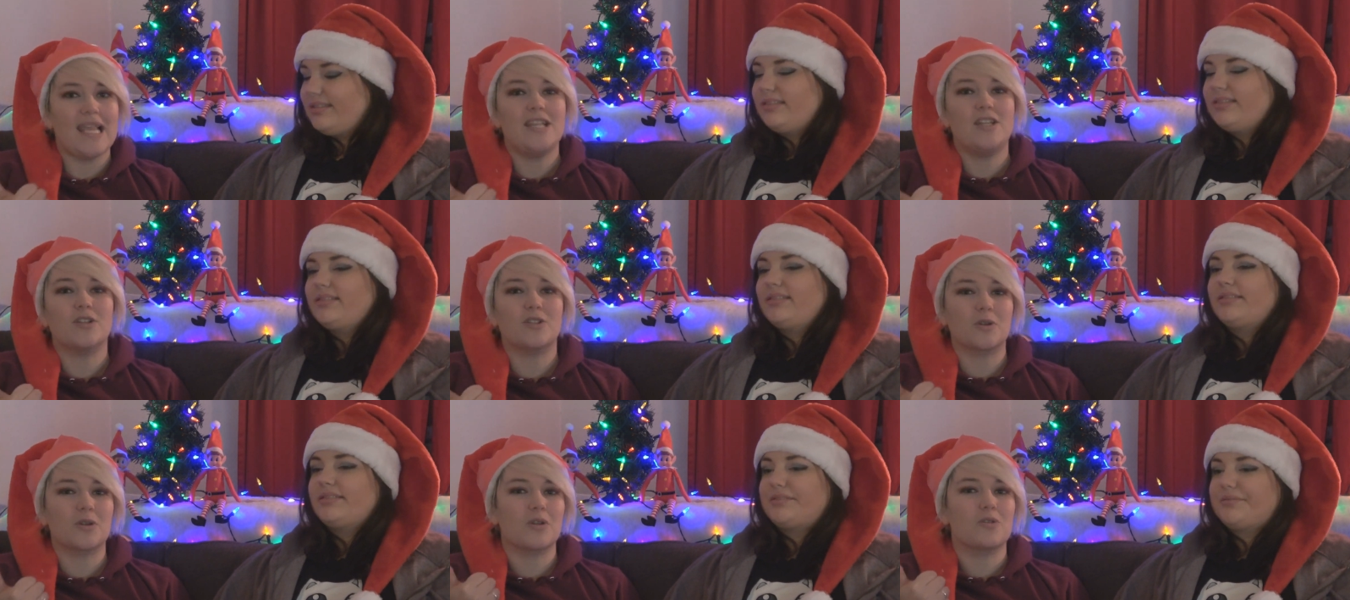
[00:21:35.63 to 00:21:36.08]
Speaker 1: he
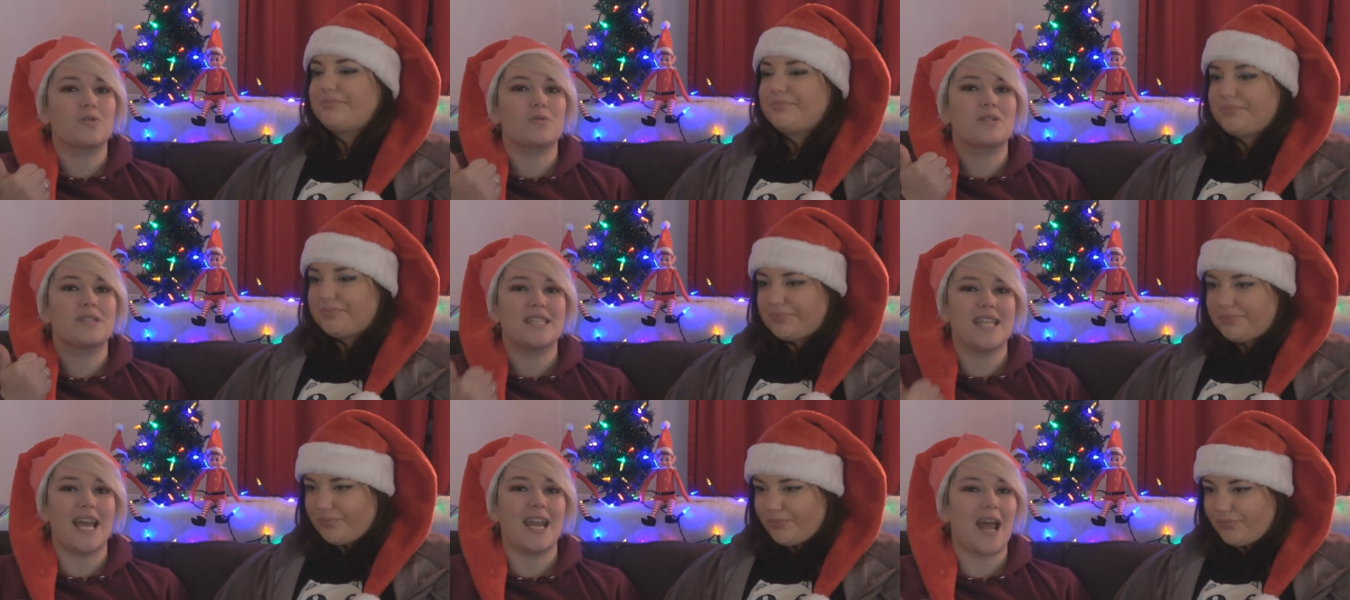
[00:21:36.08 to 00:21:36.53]
doesn't
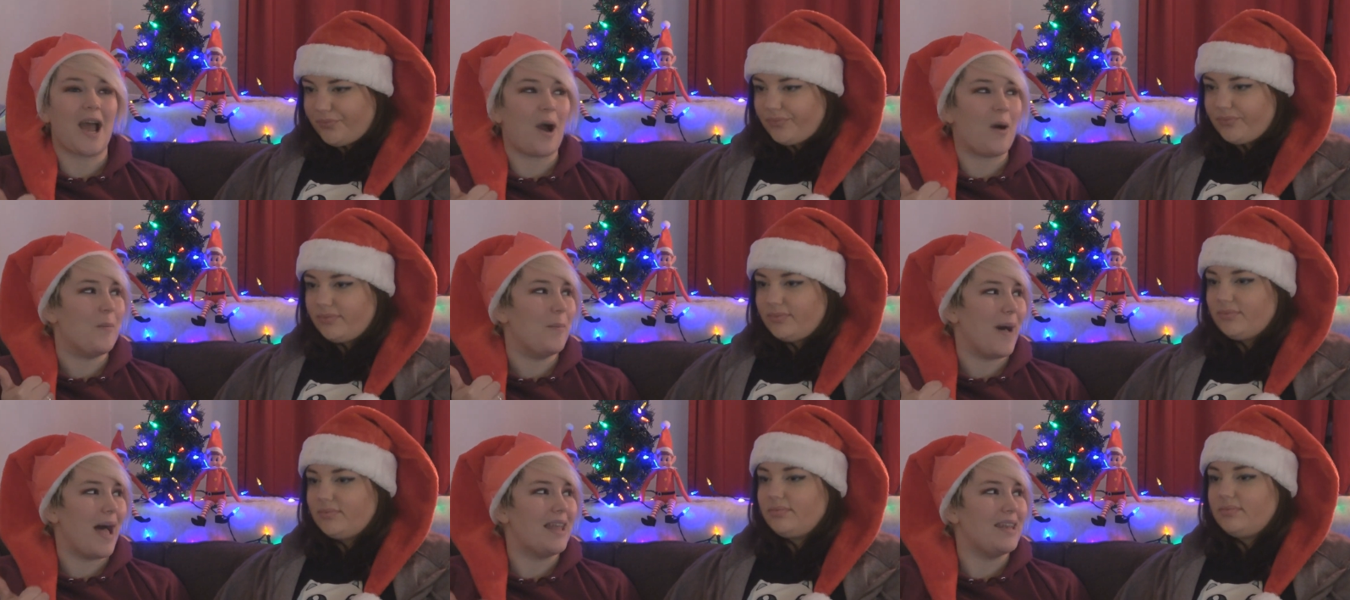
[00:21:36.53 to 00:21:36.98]
understand
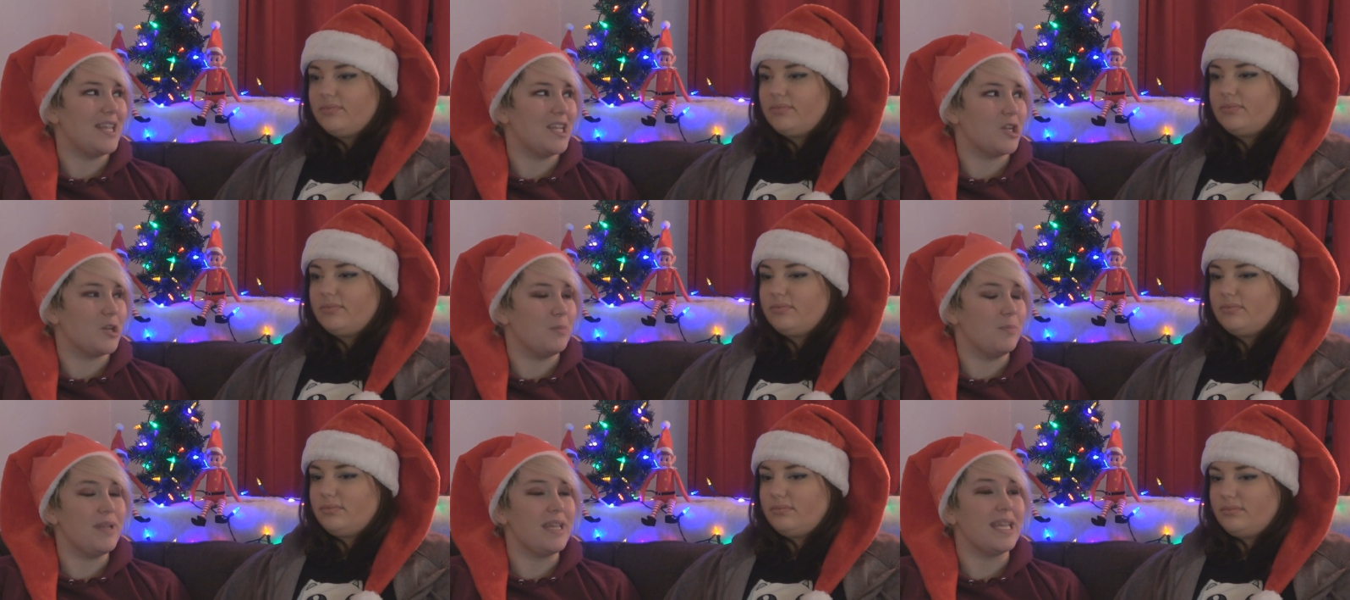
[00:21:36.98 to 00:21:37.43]
how bad it
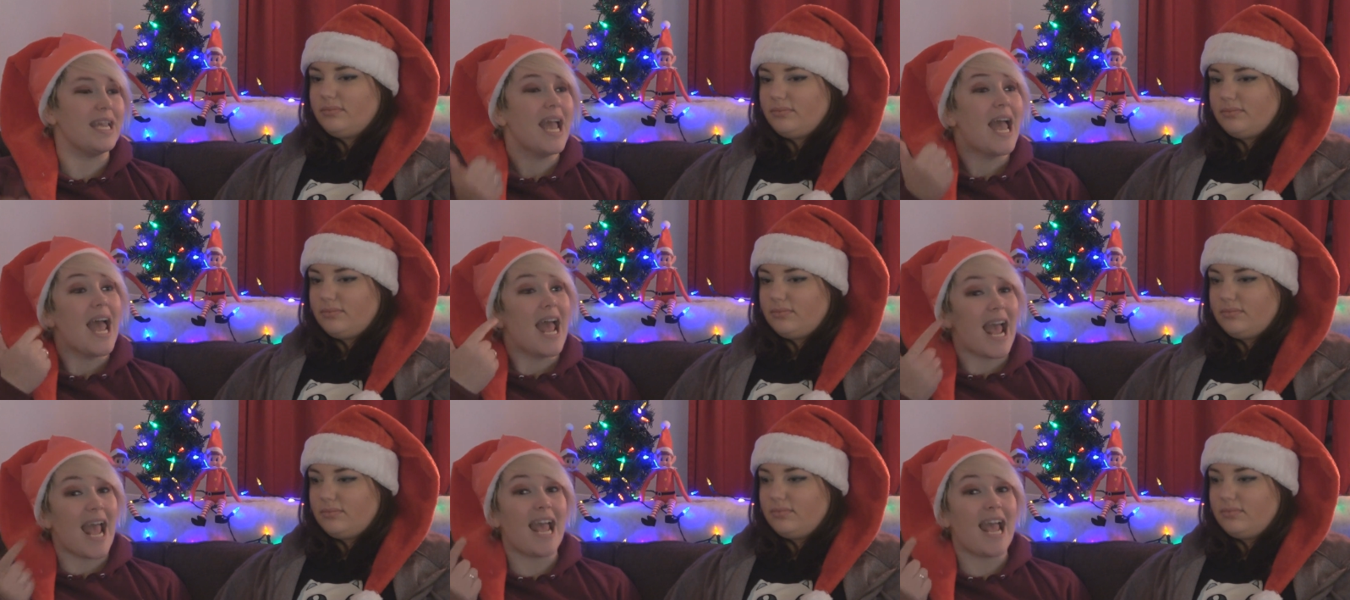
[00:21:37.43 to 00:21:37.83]
could be.